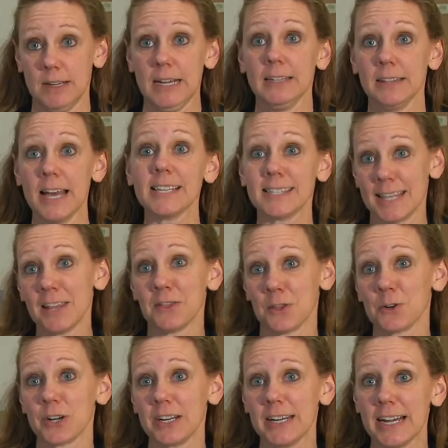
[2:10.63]
in less than
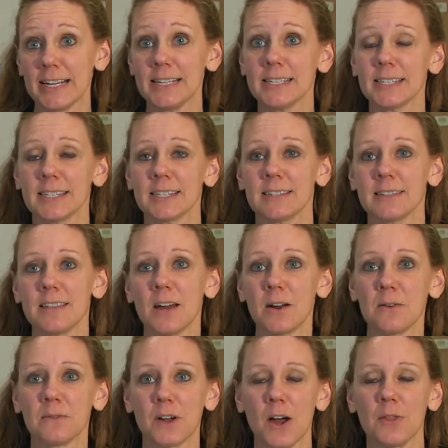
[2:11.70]
30 days that
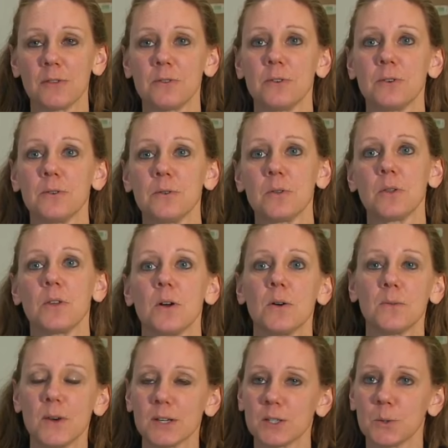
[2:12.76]
have gone through
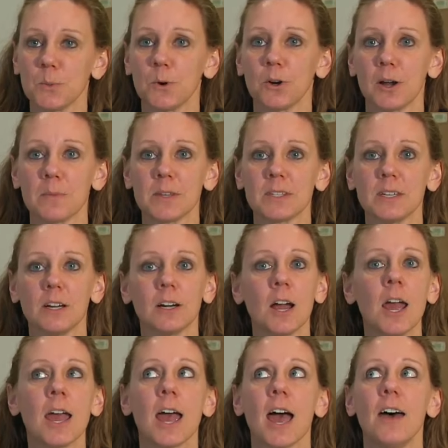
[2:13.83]
the foster program this year.
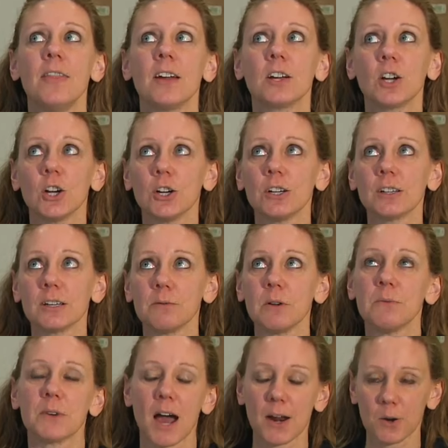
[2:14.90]
And then currently
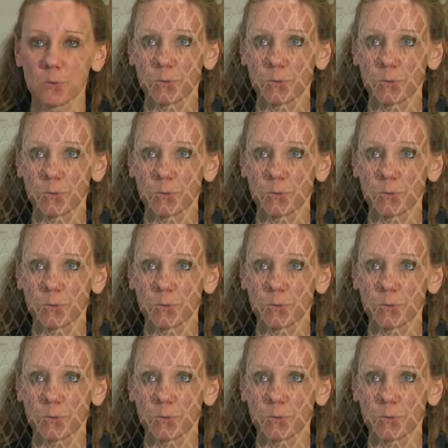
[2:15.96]
we've got